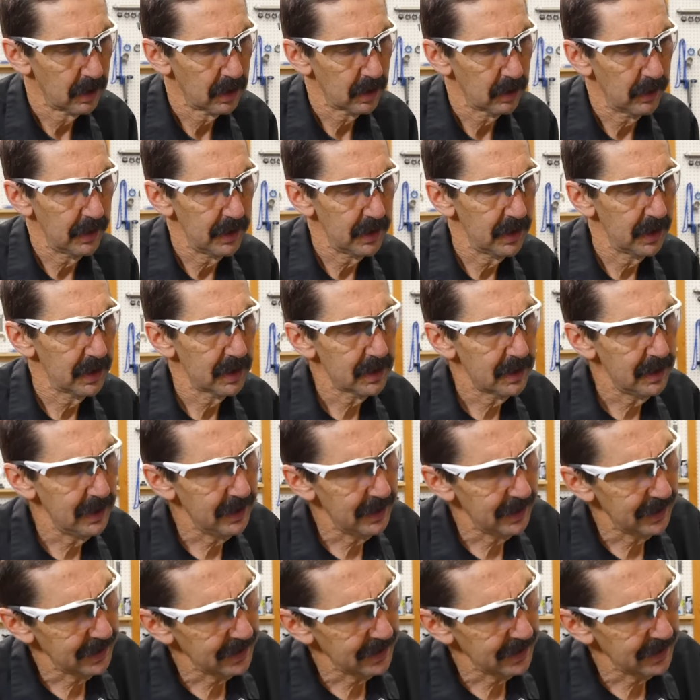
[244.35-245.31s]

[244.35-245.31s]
So I just need to